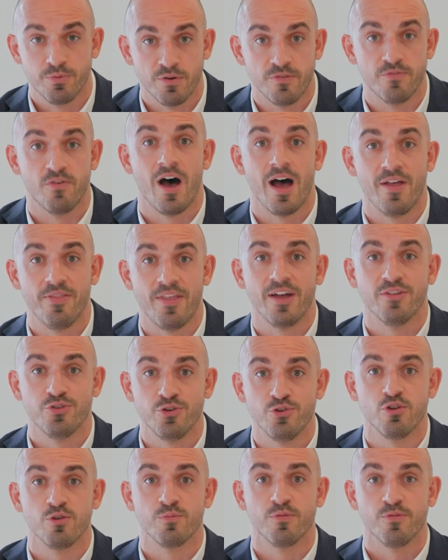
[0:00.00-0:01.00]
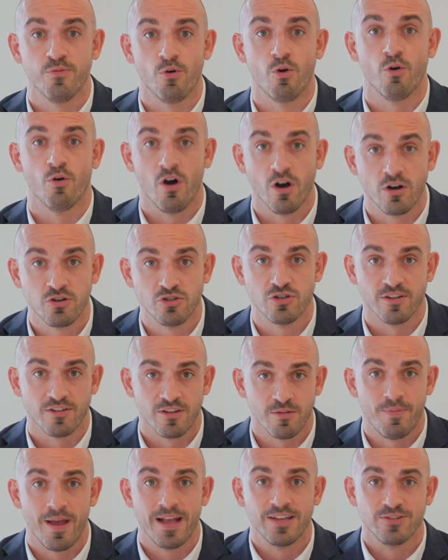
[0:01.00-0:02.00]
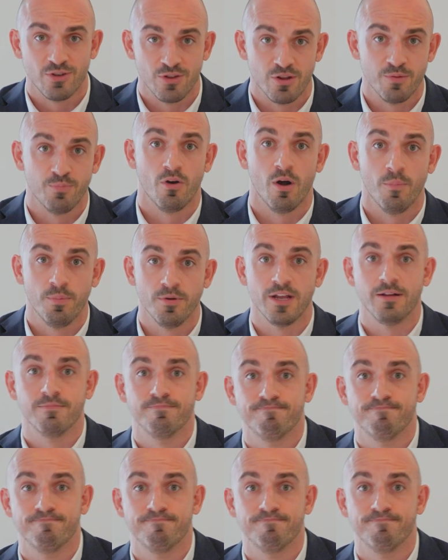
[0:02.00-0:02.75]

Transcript: provide that to you before auction. It depends on the property.